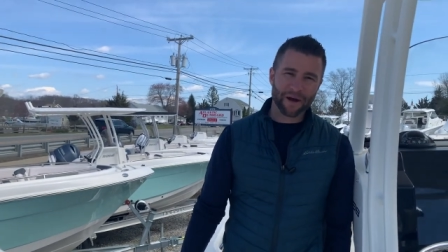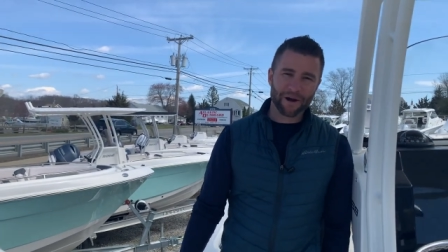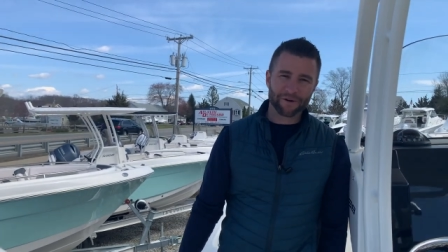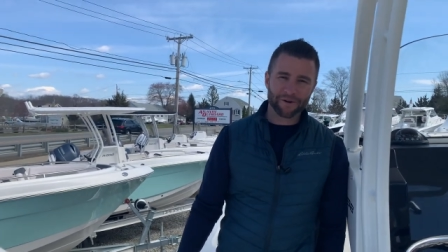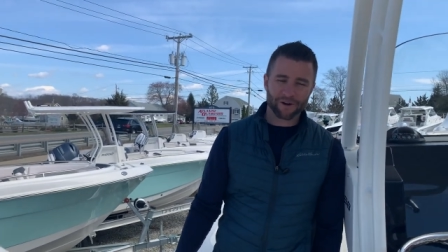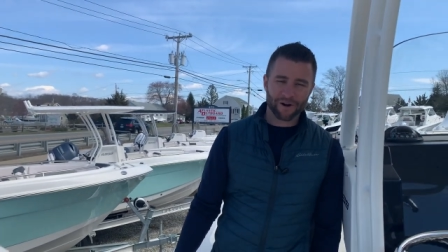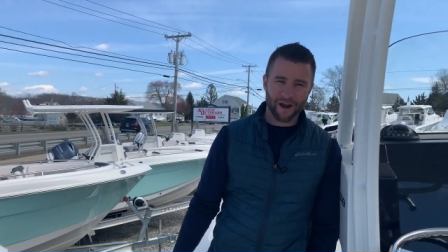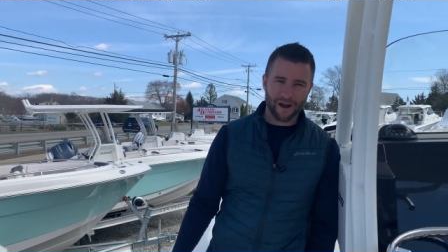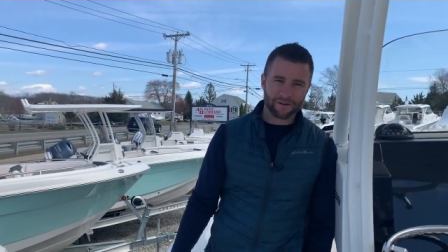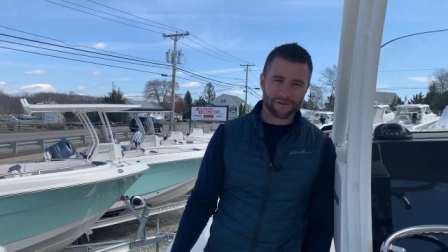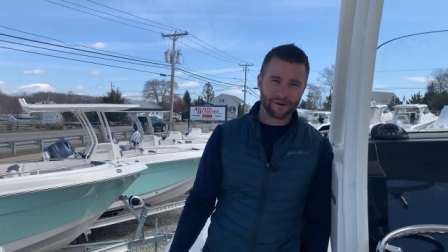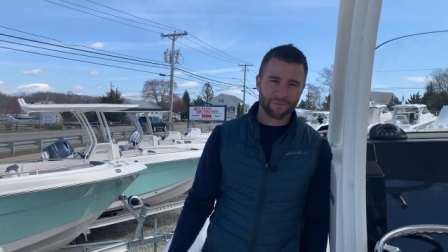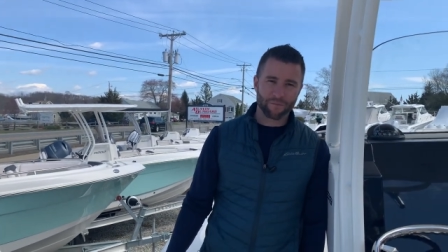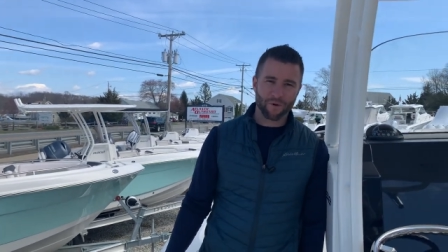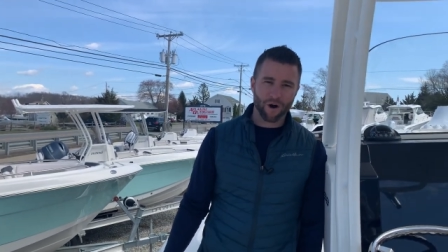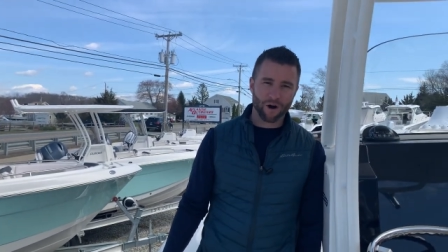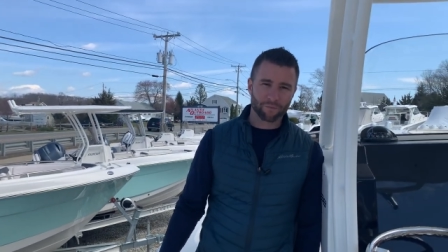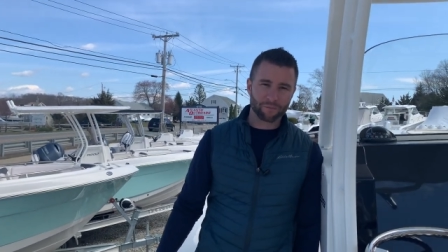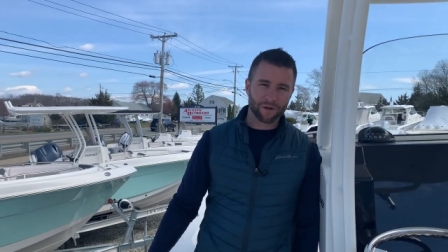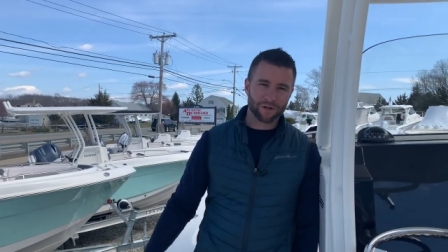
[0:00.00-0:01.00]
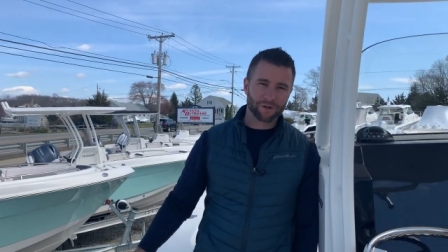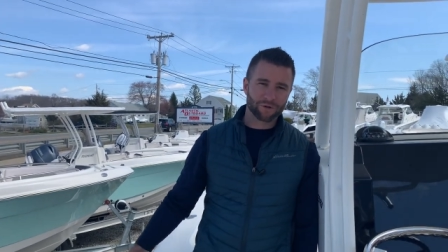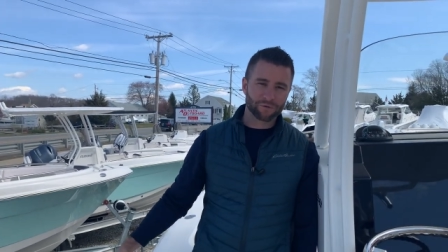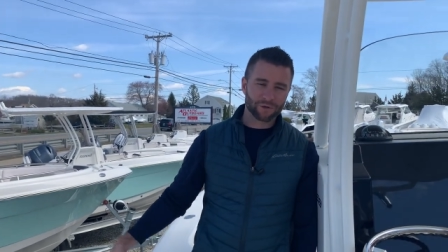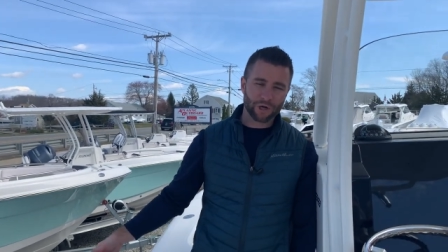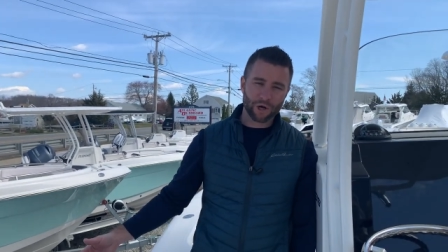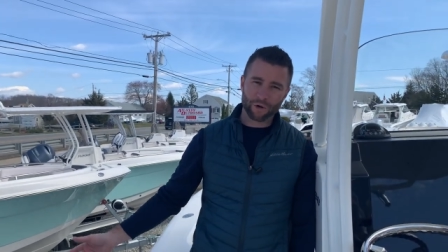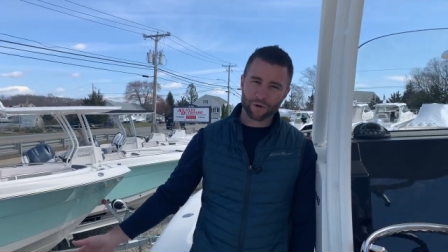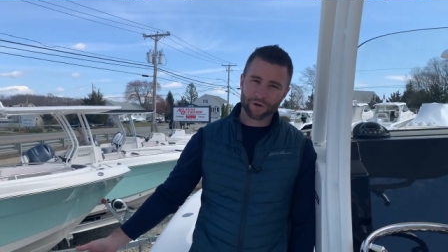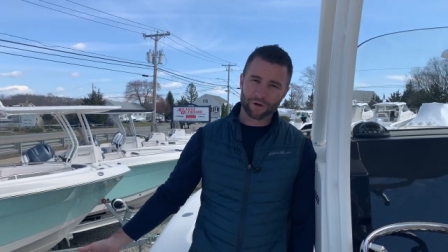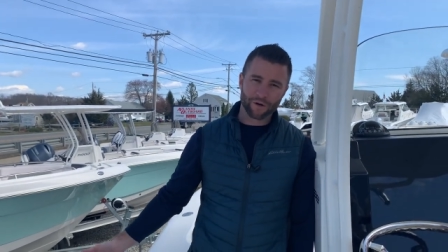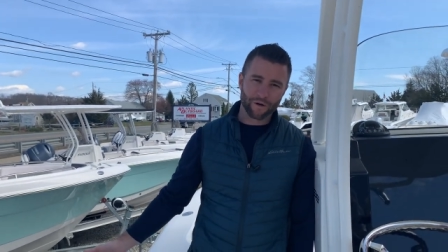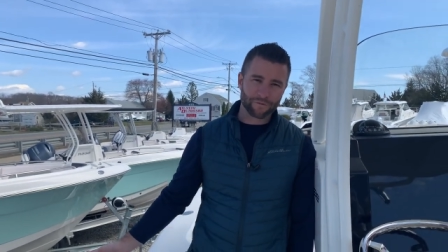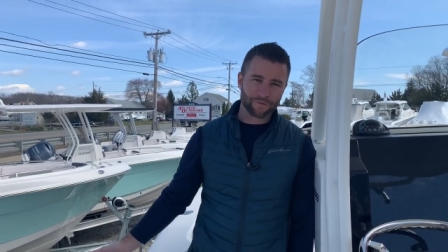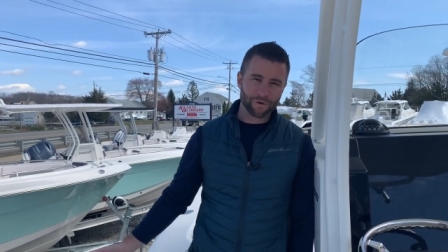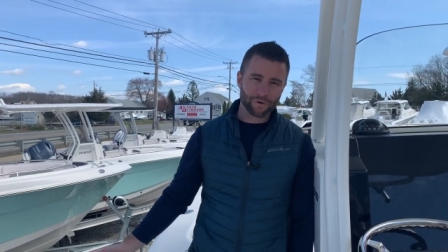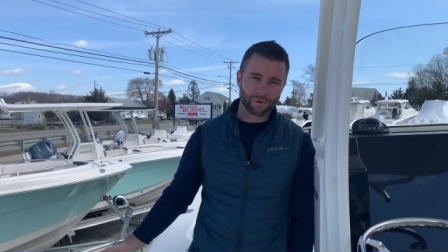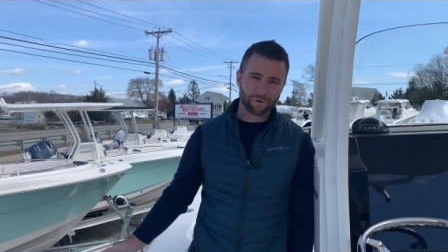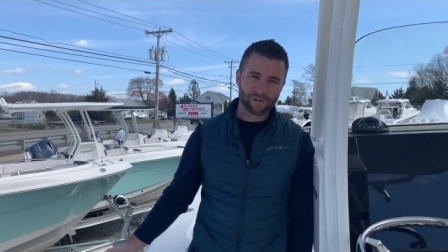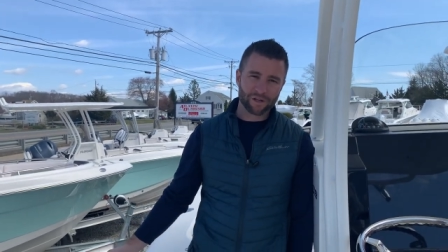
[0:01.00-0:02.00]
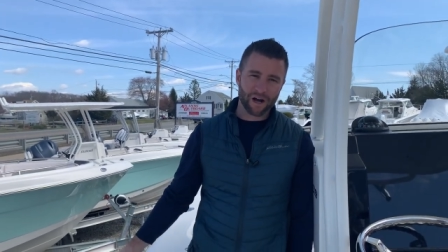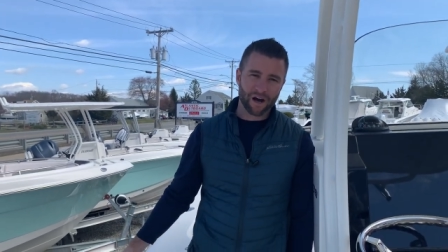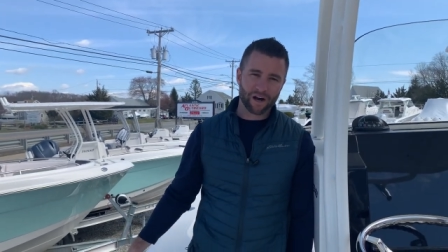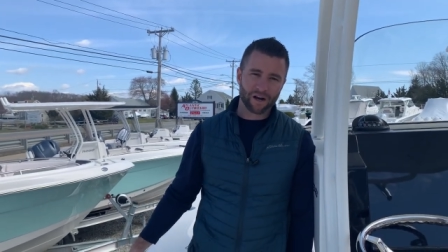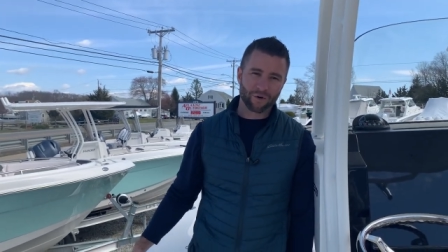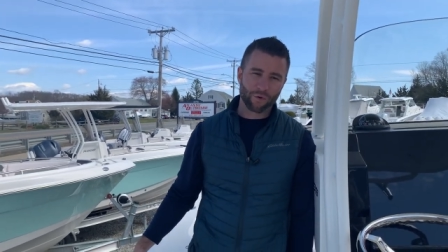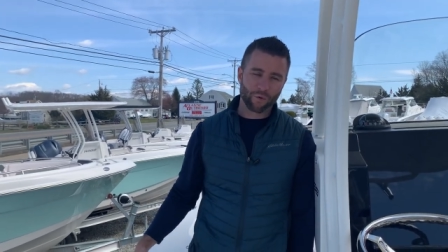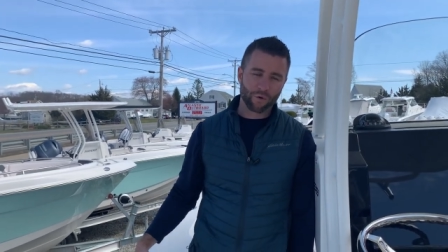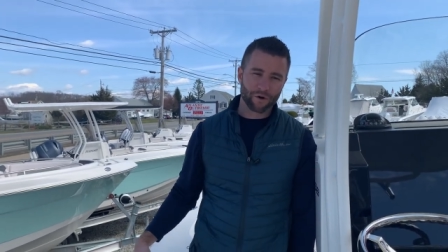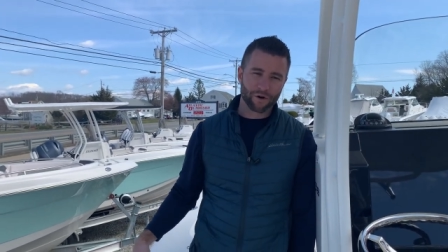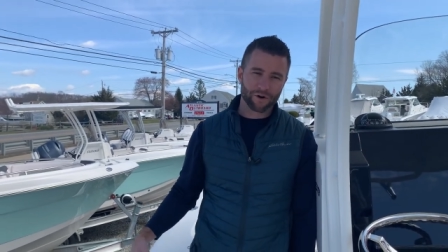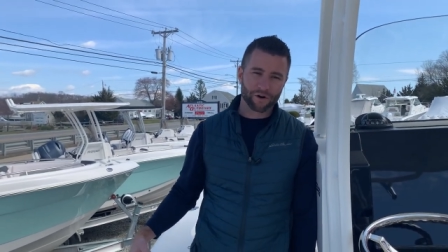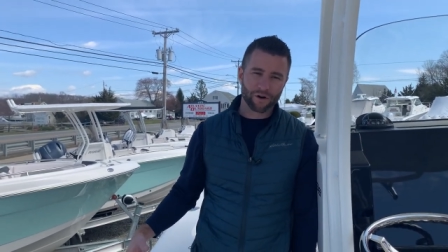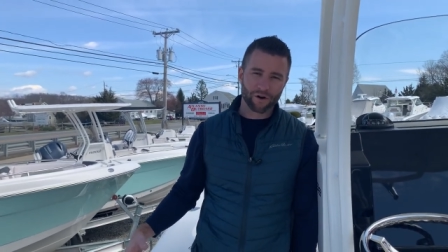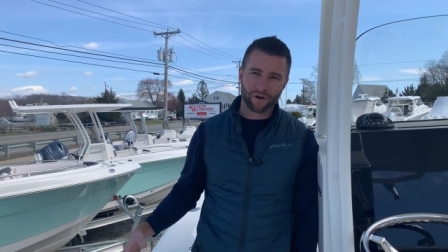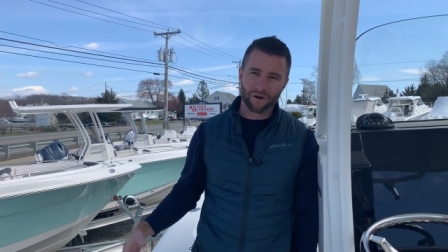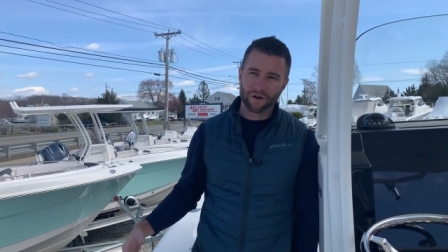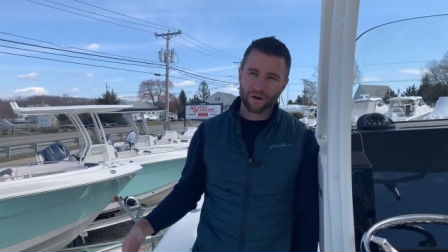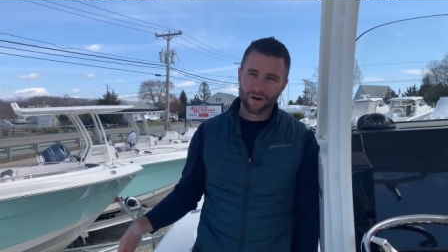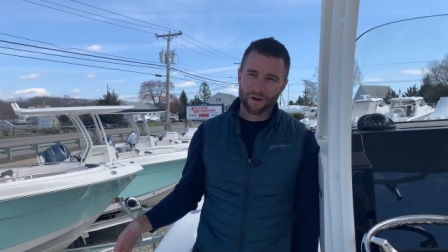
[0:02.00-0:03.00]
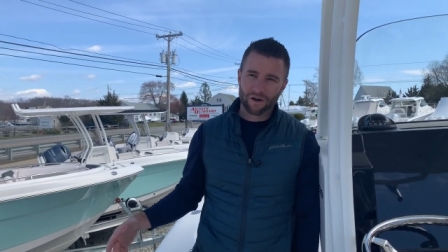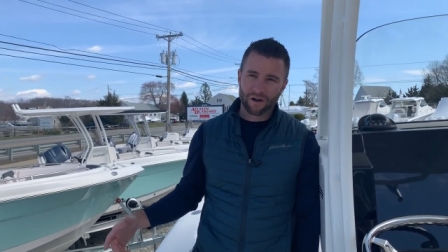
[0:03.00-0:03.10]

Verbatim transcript: out your head compartment, you would go to your fuel dock or your